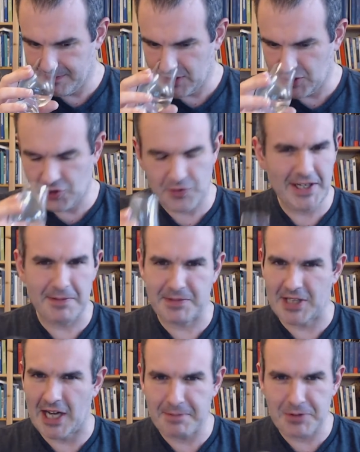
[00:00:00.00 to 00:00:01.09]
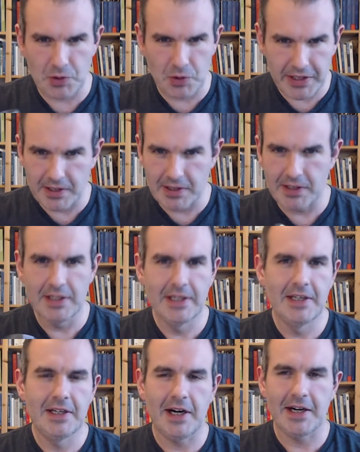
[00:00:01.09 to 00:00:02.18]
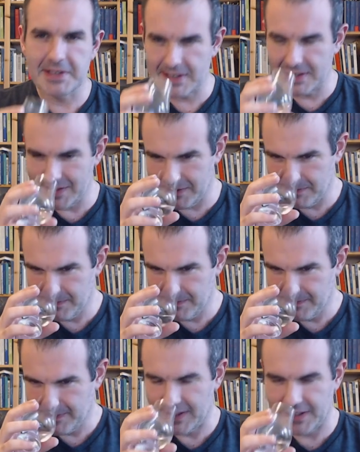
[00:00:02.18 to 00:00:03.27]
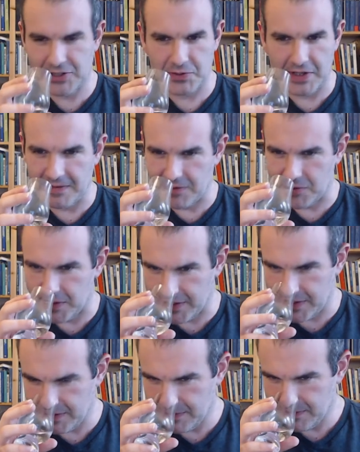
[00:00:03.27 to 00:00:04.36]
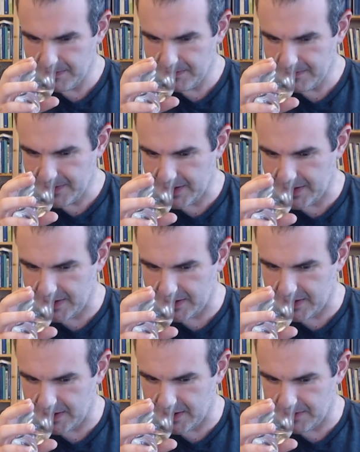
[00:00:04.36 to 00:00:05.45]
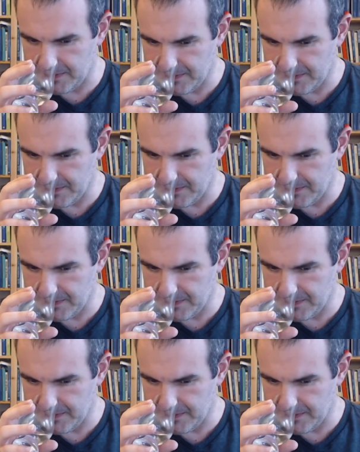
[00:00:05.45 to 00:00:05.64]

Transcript: Straight up topsoil, honestly, like straight off the truck. And